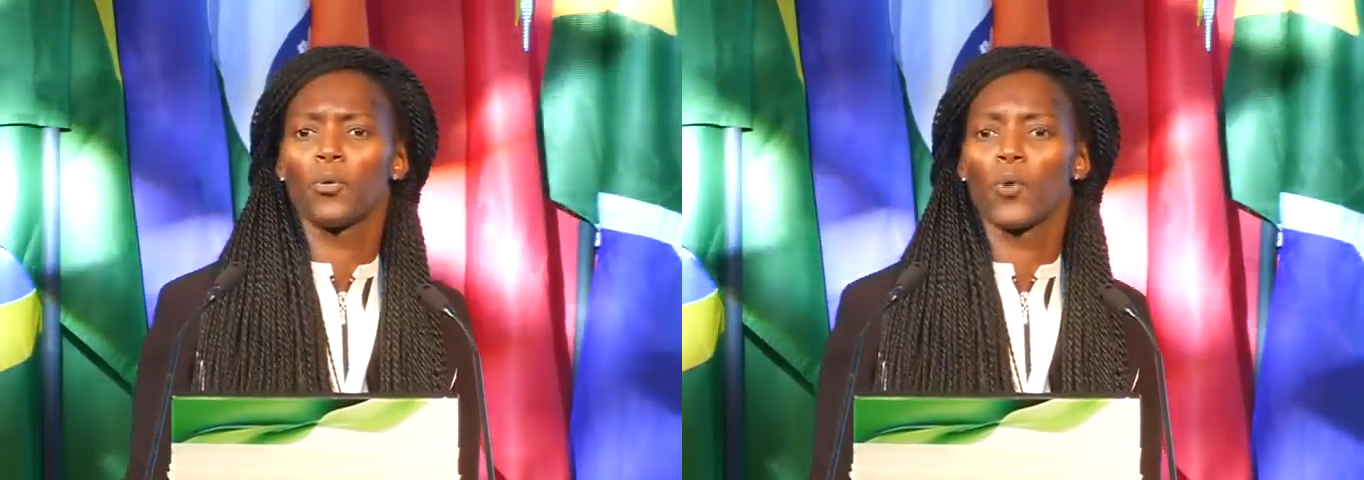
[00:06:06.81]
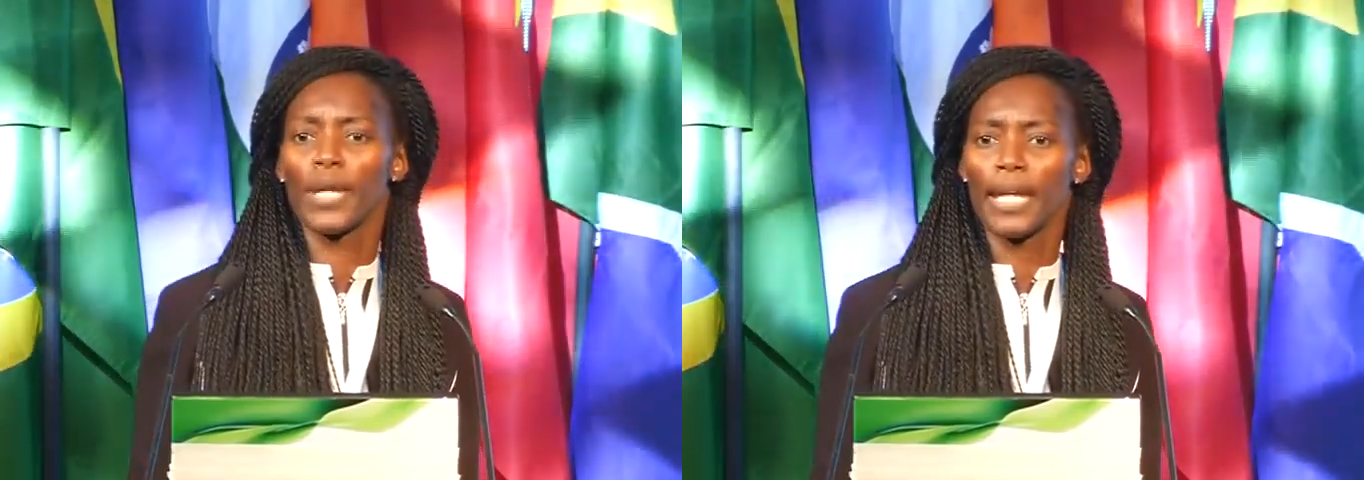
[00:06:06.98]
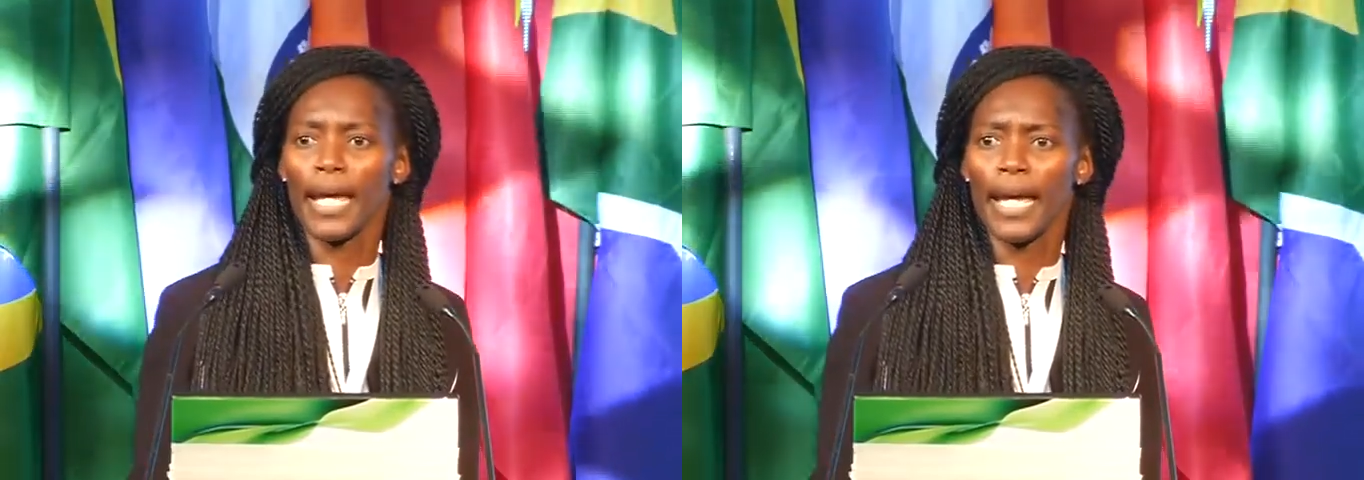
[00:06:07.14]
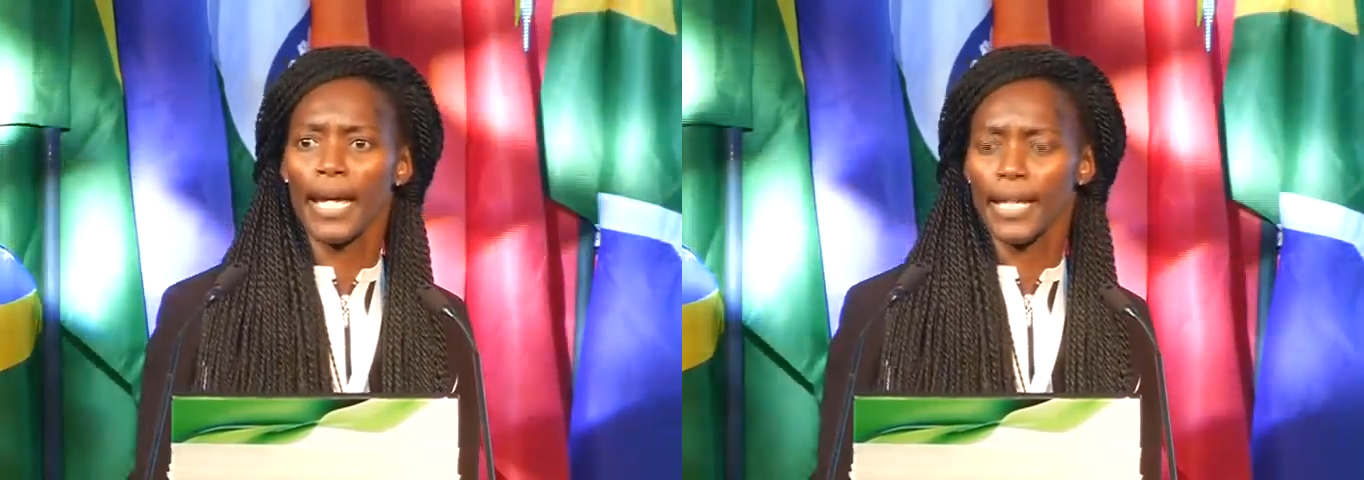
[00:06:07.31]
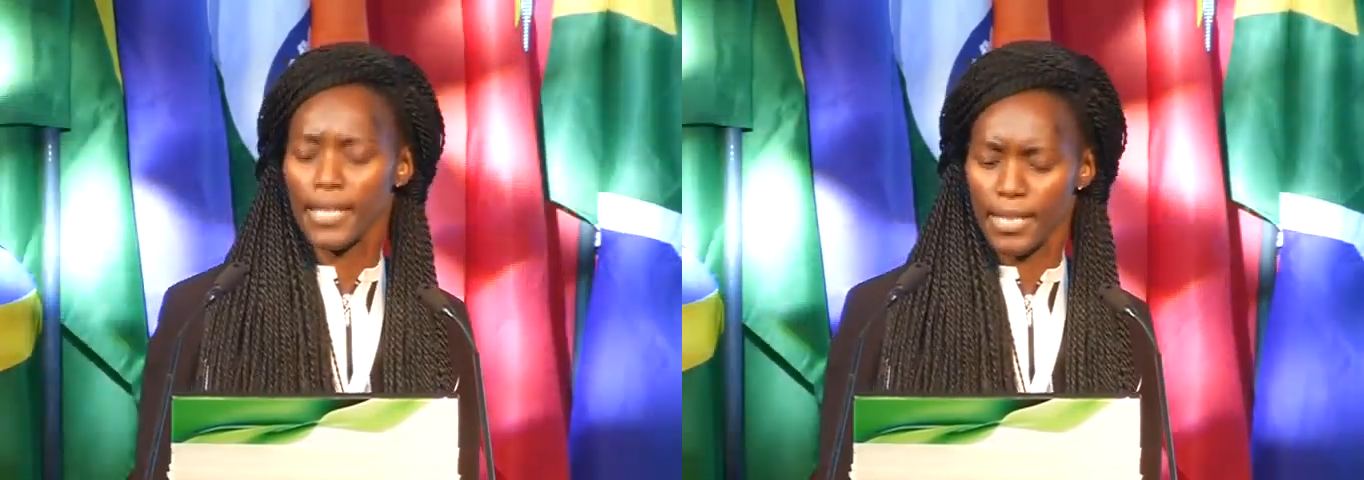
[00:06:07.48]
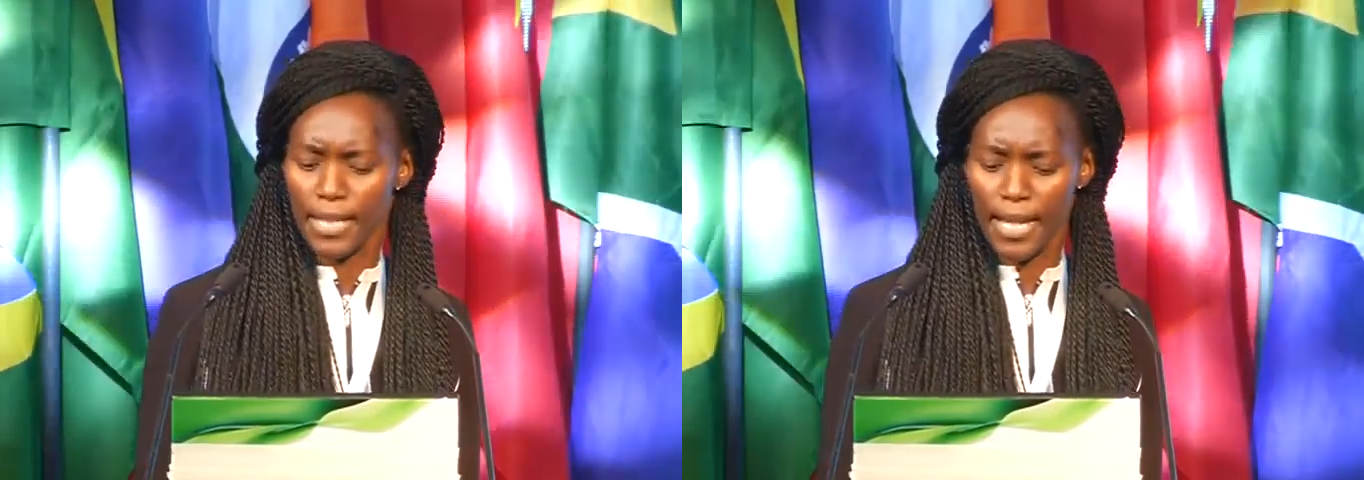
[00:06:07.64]
we
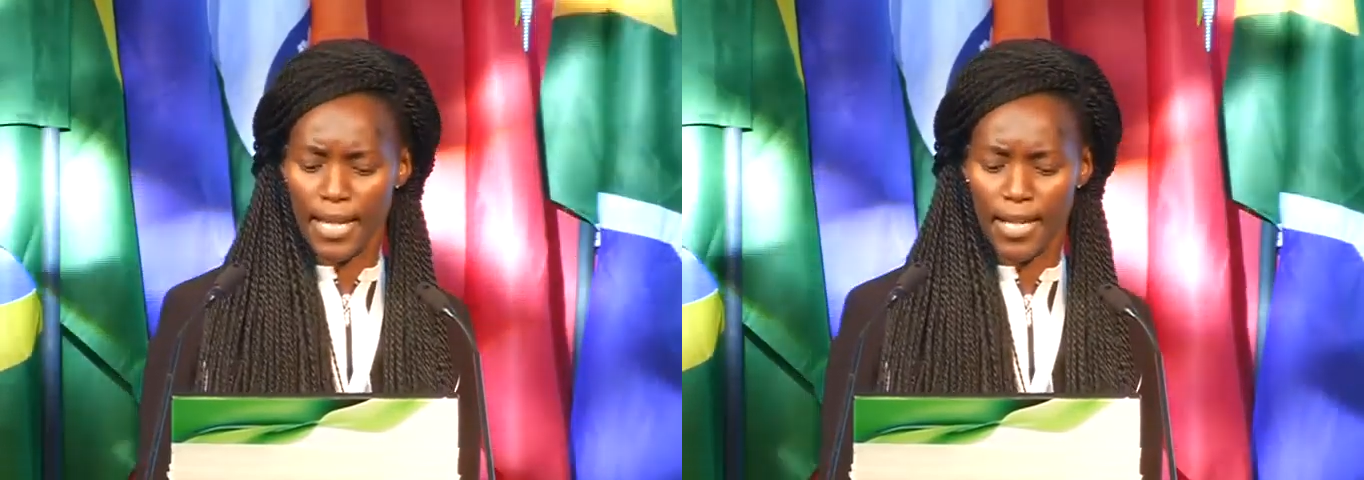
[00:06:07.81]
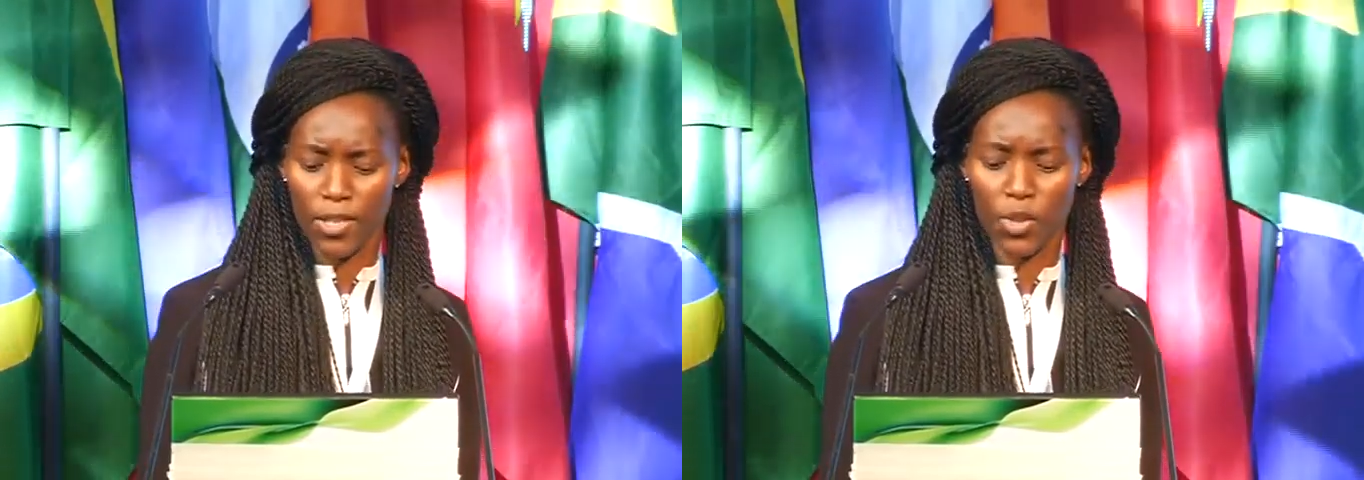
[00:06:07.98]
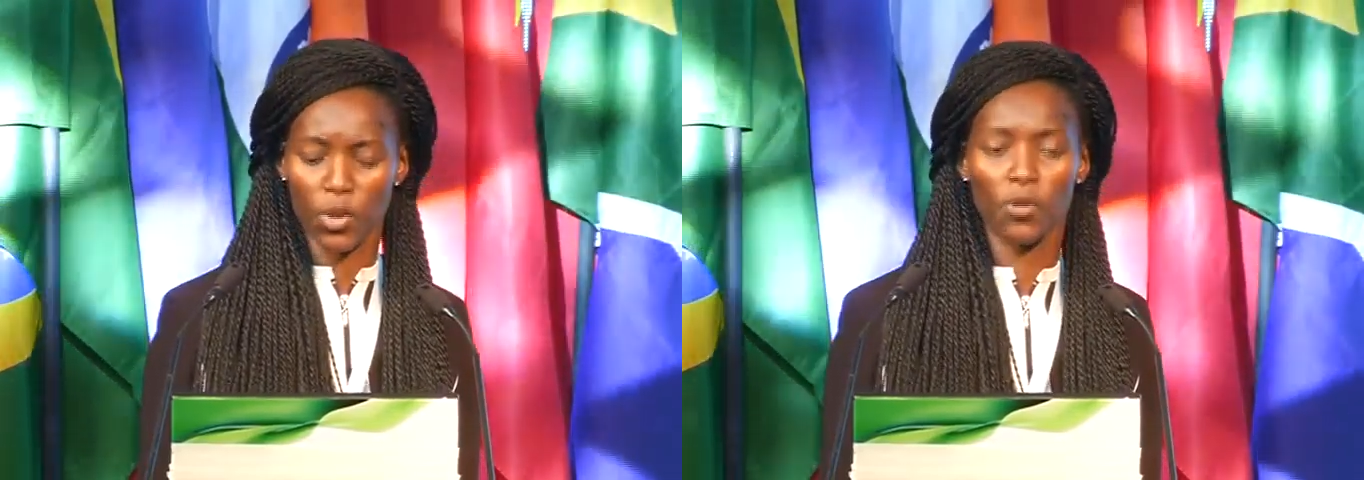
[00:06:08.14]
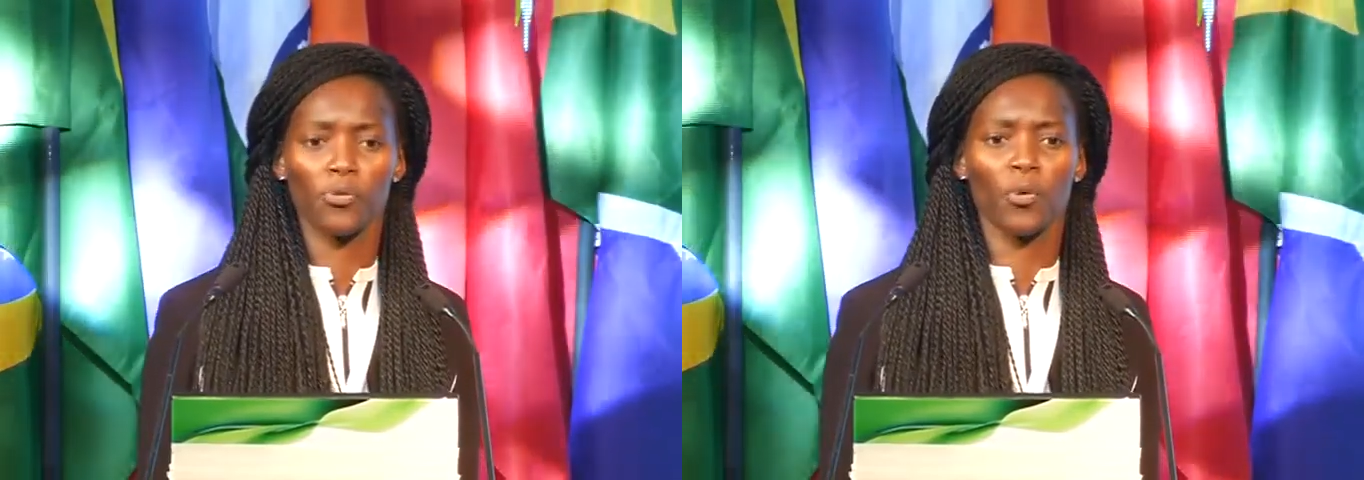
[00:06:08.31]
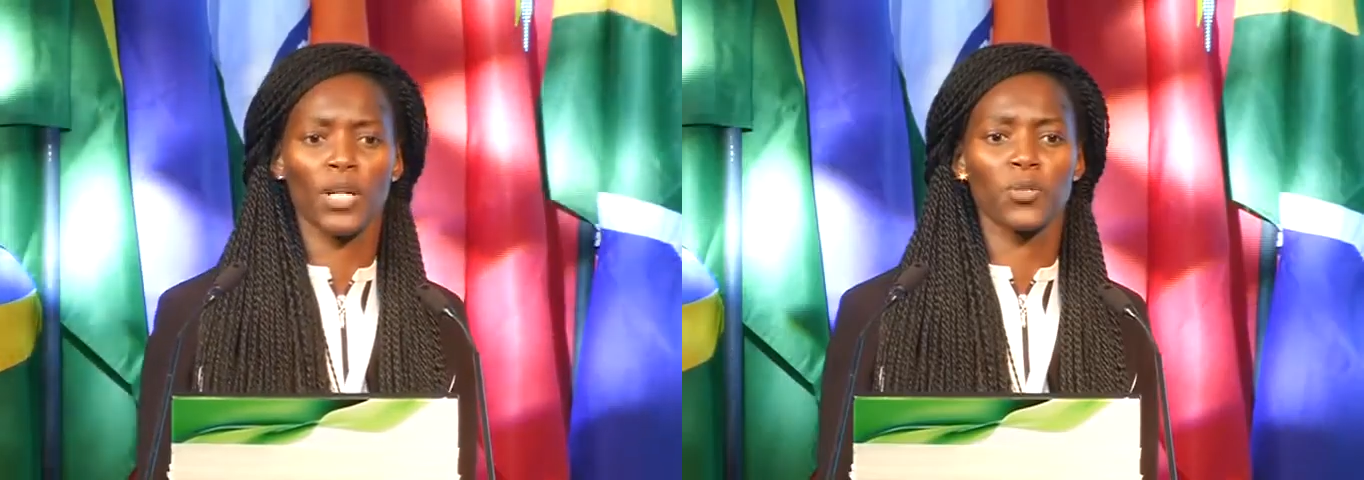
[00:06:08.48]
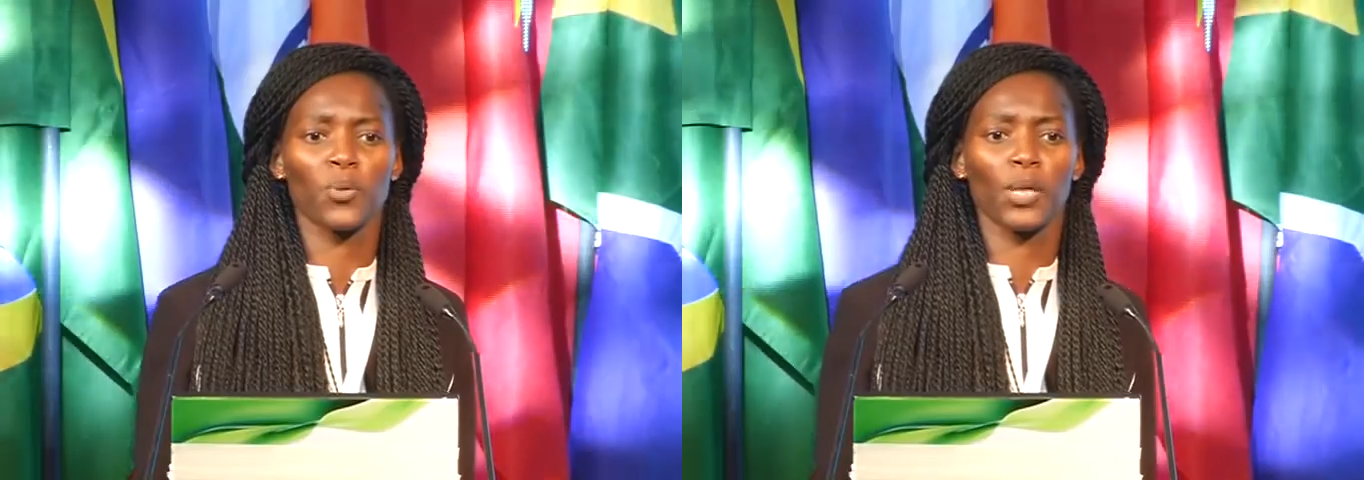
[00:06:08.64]
had a sort of
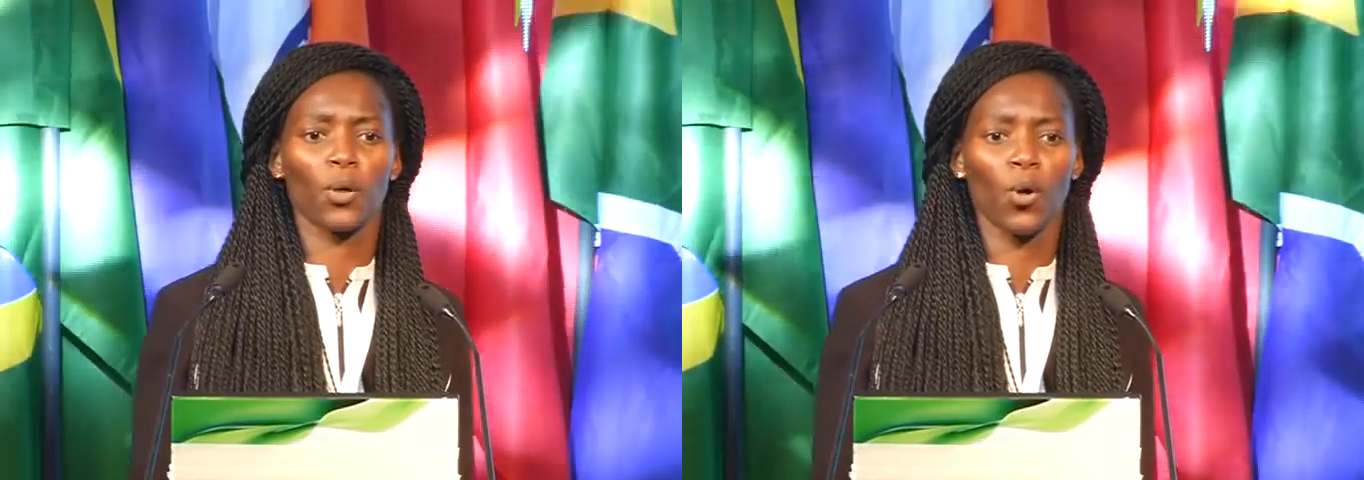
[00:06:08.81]
what we